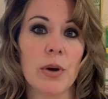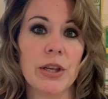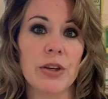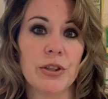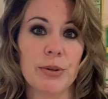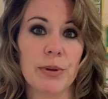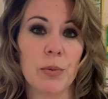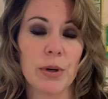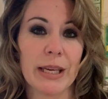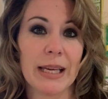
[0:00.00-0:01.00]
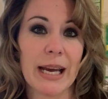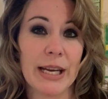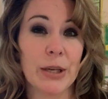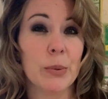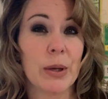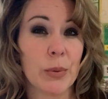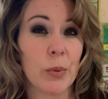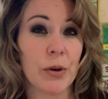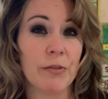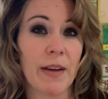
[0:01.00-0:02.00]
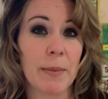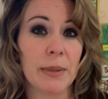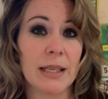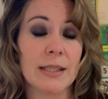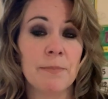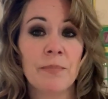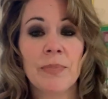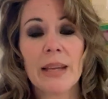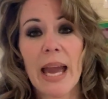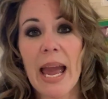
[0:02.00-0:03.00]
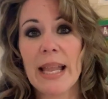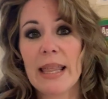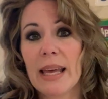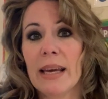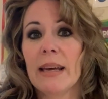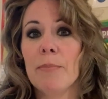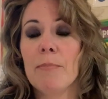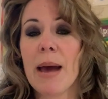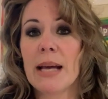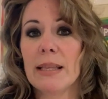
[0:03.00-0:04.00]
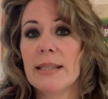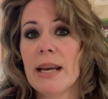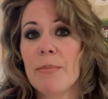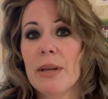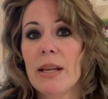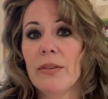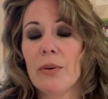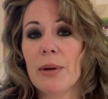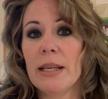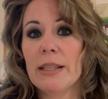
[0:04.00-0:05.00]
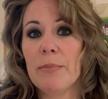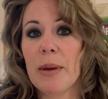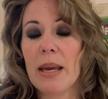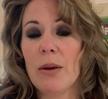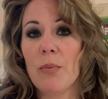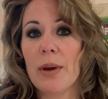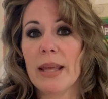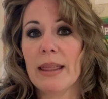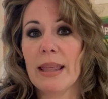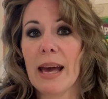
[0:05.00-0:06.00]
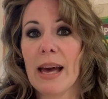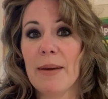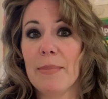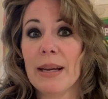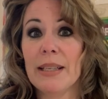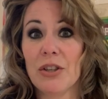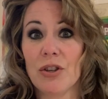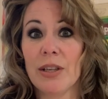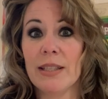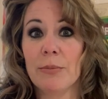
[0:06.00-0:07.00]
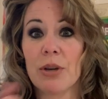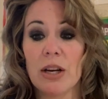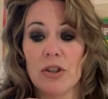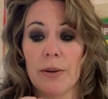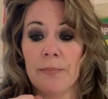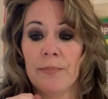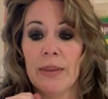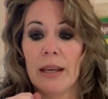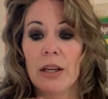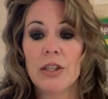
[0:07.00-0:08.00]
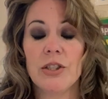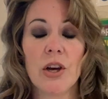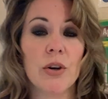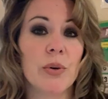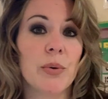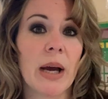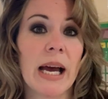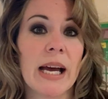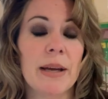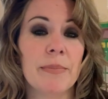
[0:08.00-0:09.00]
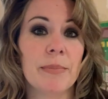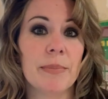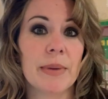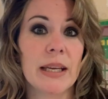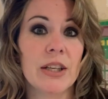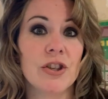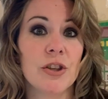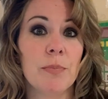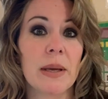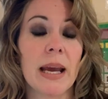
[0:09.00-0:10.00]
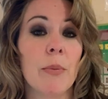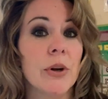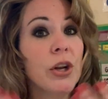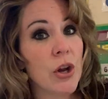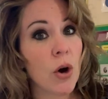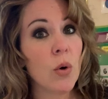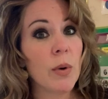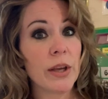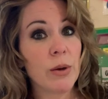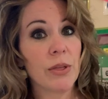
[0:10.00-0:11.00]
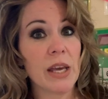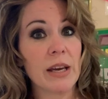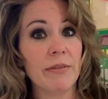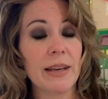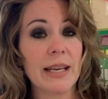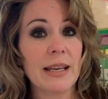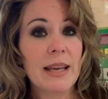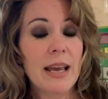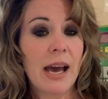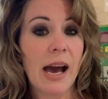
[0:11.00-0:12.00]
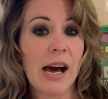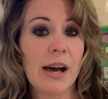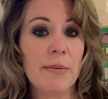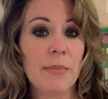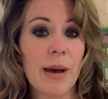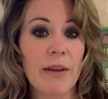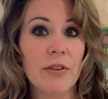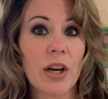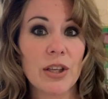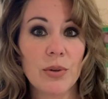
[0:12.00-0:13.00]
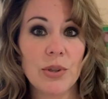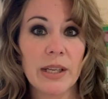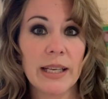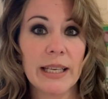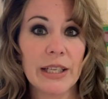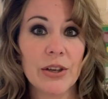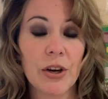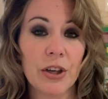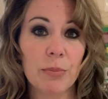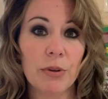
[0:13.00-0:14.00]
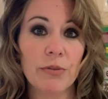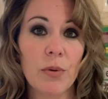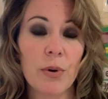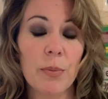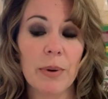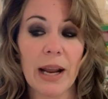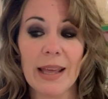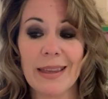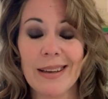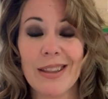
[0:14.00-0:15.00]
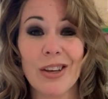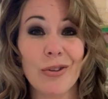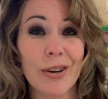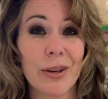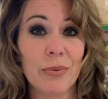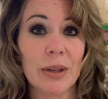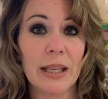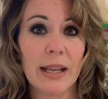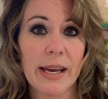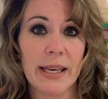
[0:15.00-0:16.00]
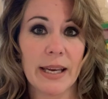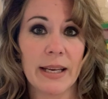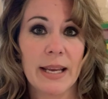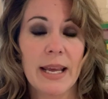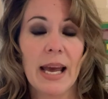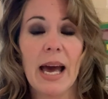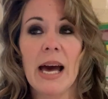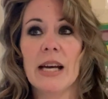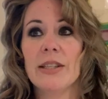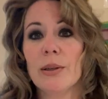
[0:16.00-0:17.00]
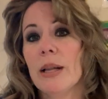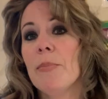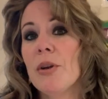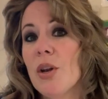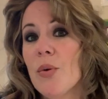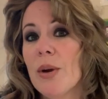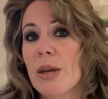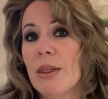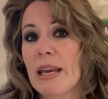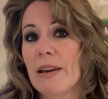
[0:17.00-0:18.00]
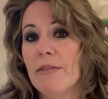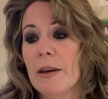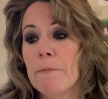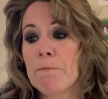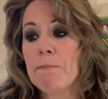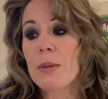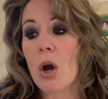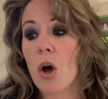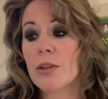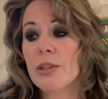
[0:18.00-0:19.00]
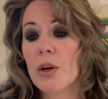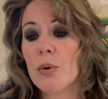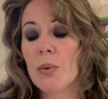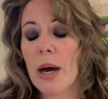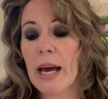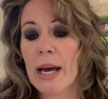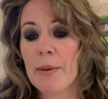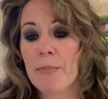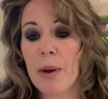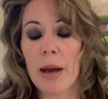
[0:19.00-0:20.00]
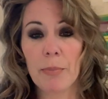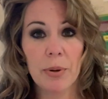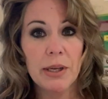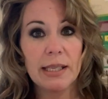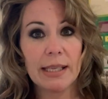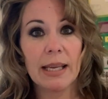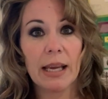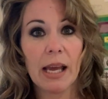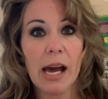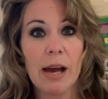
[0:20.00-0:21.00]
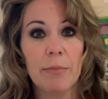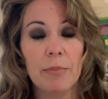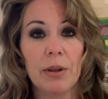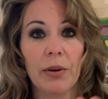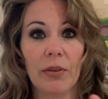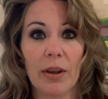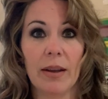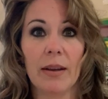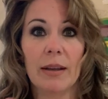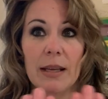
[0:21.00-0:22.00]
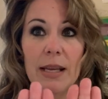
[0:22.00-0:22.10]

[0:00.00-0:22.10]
one, you're doing working kind of with word families. And the math assignment is going to be with um, addition and subtraction. So um, it should be, I wanna know what you think of it. Um, I've not used it in kindergarten before, but I think that you're gonna really like it. Uh, so let me know what you think of it. Also, um, I put, um, there's a,